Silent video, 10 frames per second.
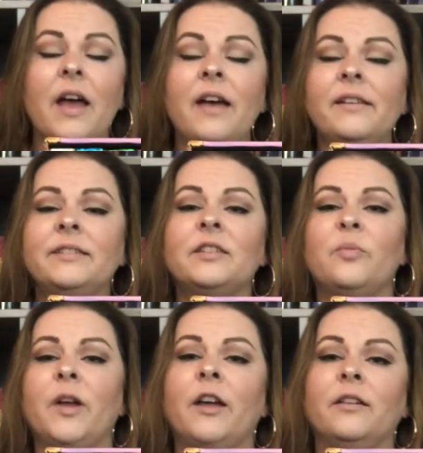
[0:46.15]

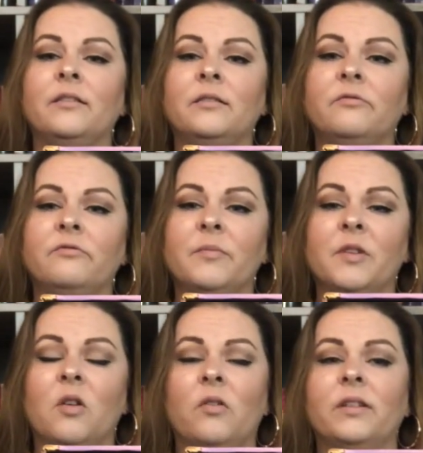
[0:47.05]
Azkaban from
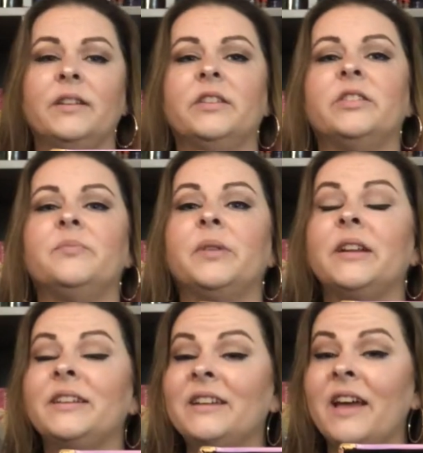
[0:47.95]
the gold edition, but
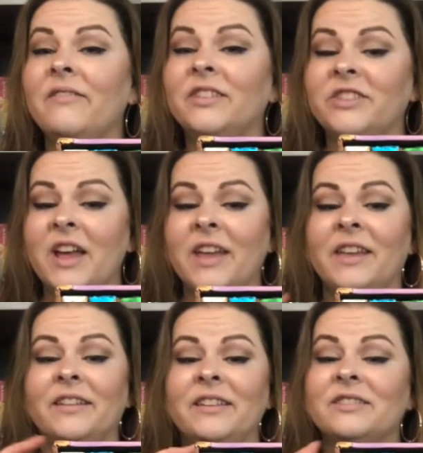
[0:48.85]
it didn't have the
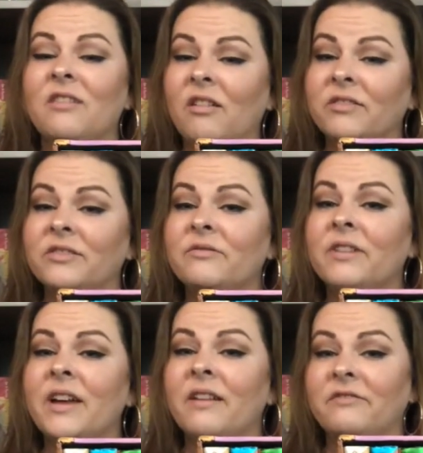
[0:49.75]
jacket, and these
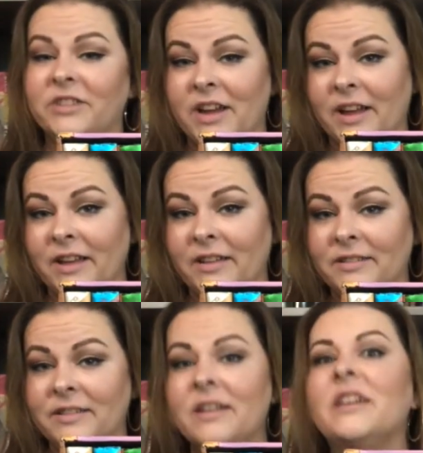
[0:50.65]
also have
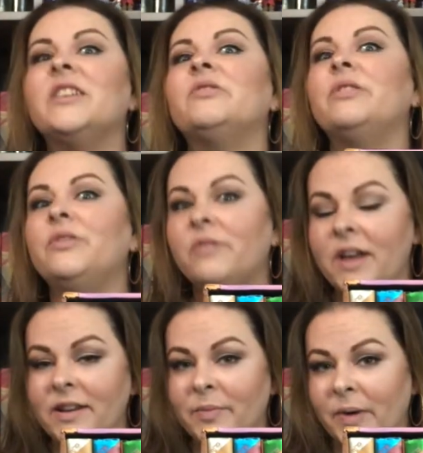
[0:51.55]
jackets. So I knew I
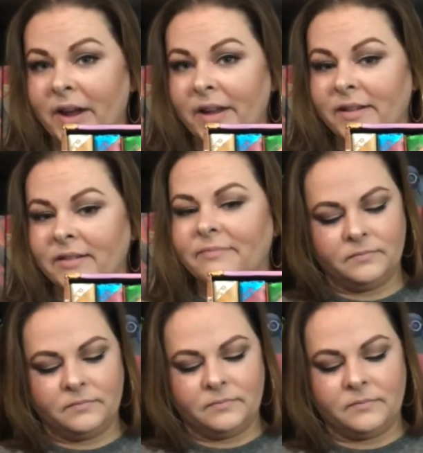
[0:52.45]
had to buy
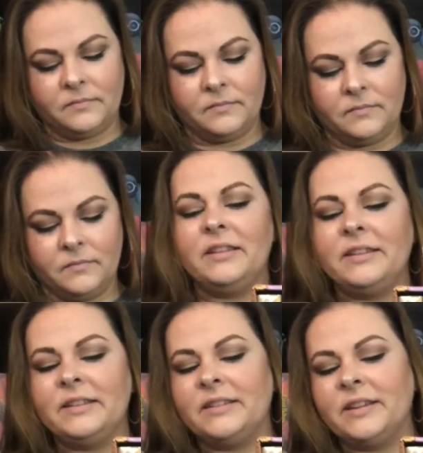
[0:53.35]
it.
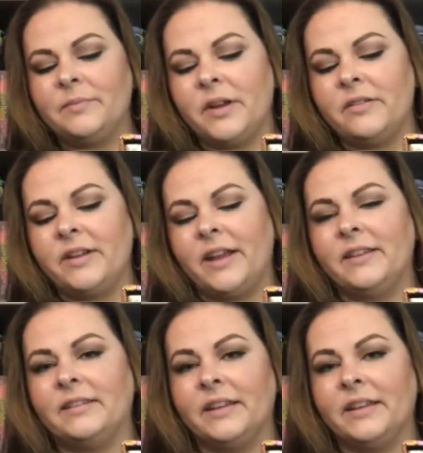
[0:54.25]
This has seen better days.